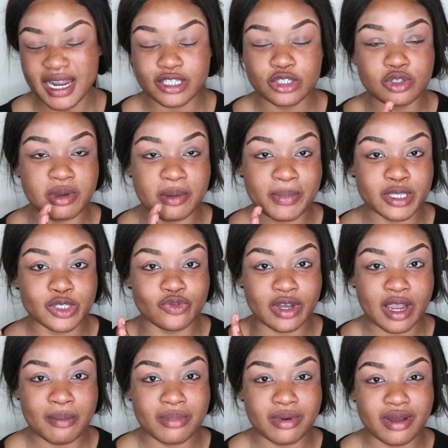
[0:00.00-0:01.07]
like to do my base off
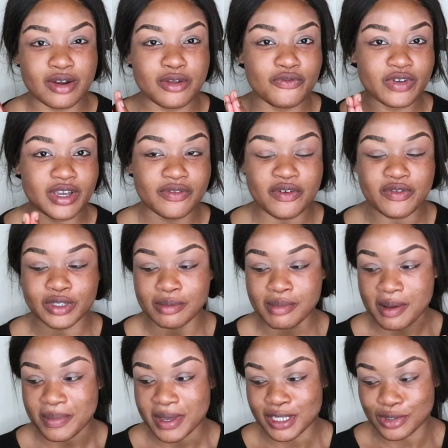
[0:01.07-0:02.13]
camera. I don't think I've ever done
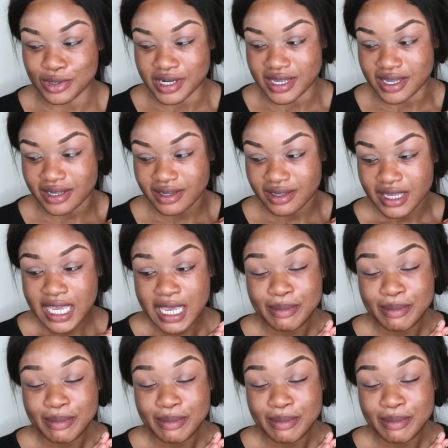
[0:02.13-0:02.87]
my base on here.